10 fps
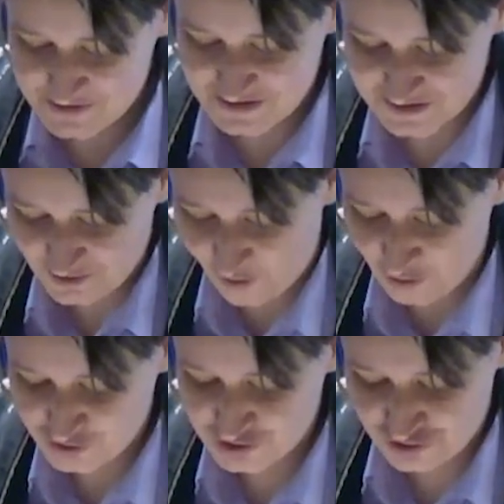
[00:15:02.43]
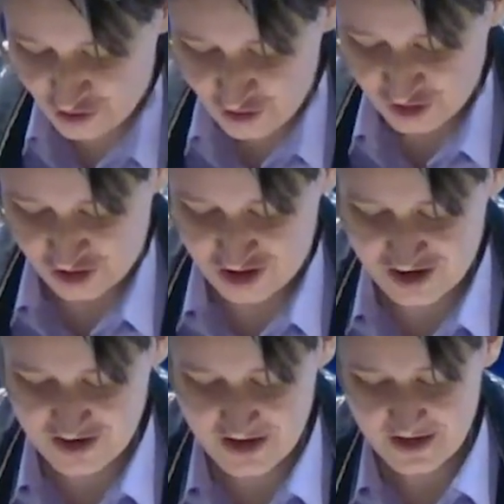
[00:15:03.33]
us all
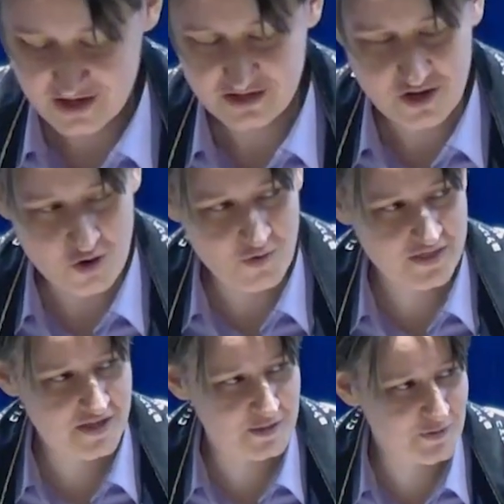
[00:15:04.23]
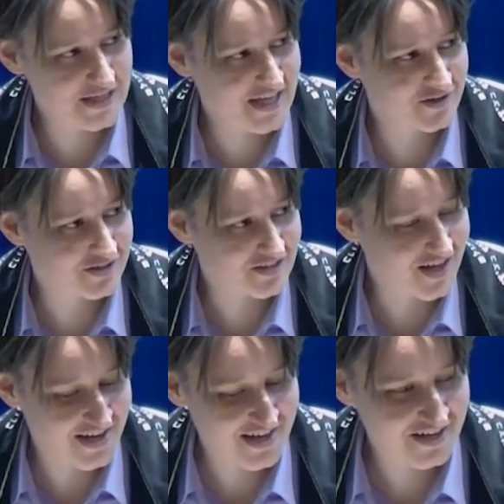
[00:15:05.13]
stronger, knowing that we can
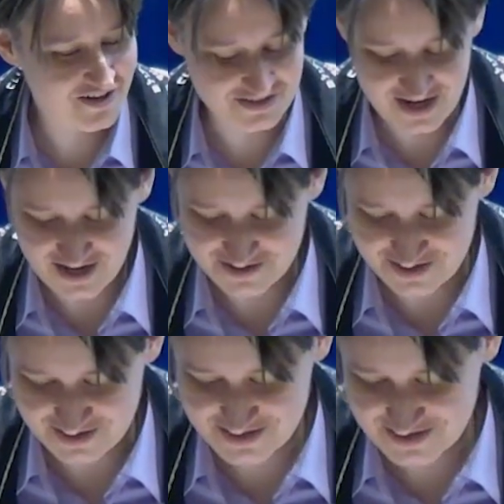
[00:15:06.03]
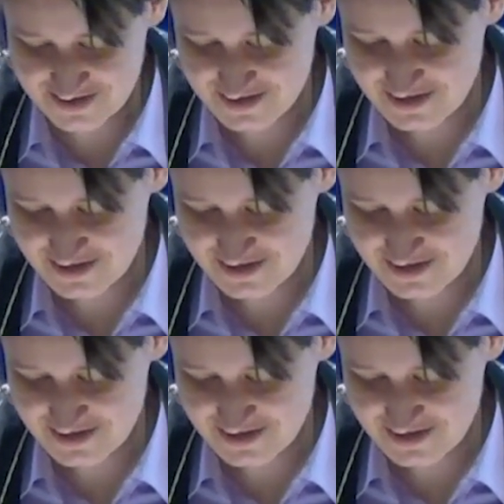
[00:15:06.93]
rely on others,